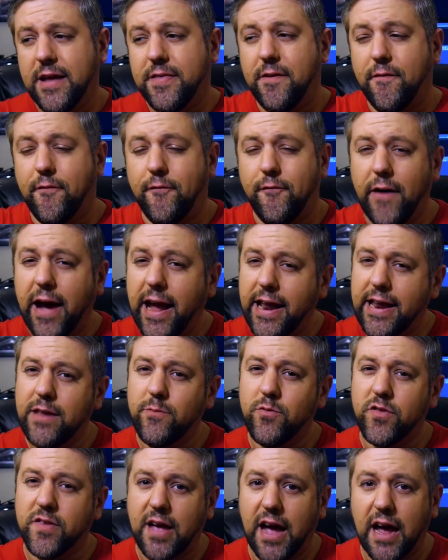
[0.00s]
The
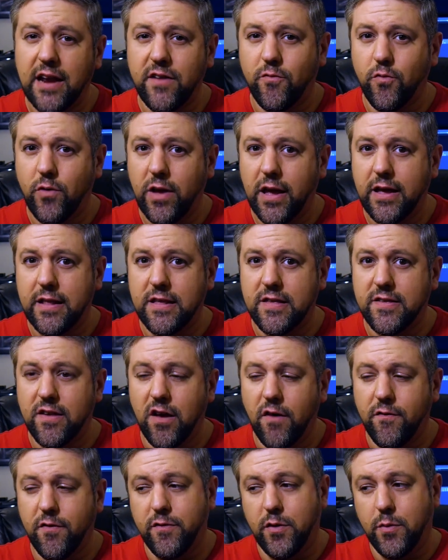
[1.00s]
fighting was kind of weak in
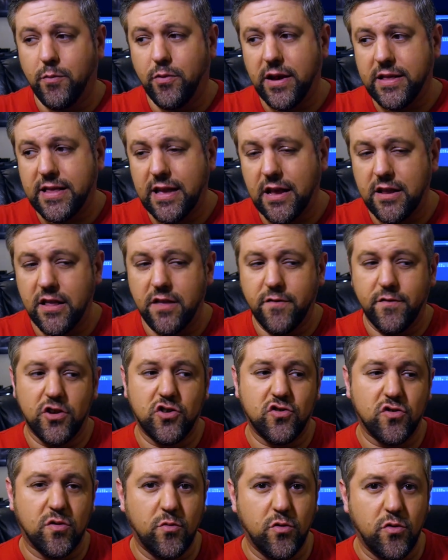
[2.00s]
itself. If you break down
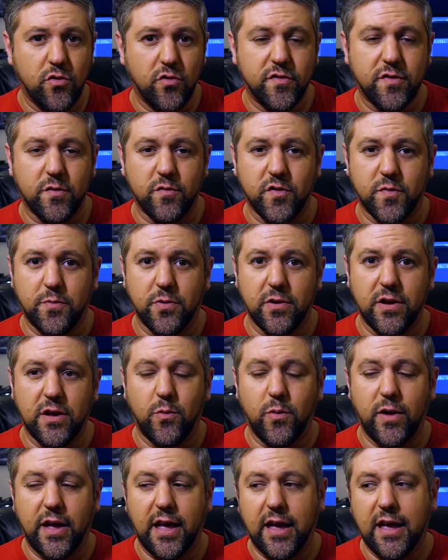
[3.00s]
individual moves, it was pretty
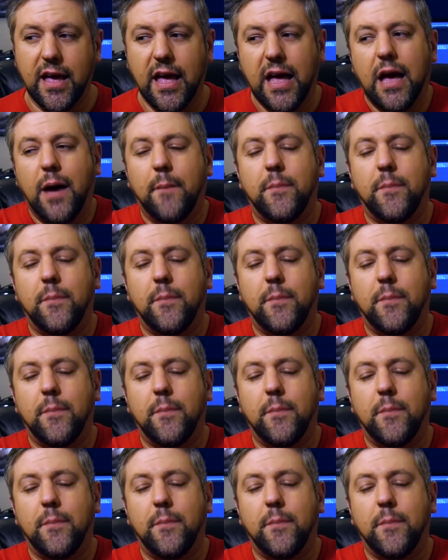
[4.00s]
weak.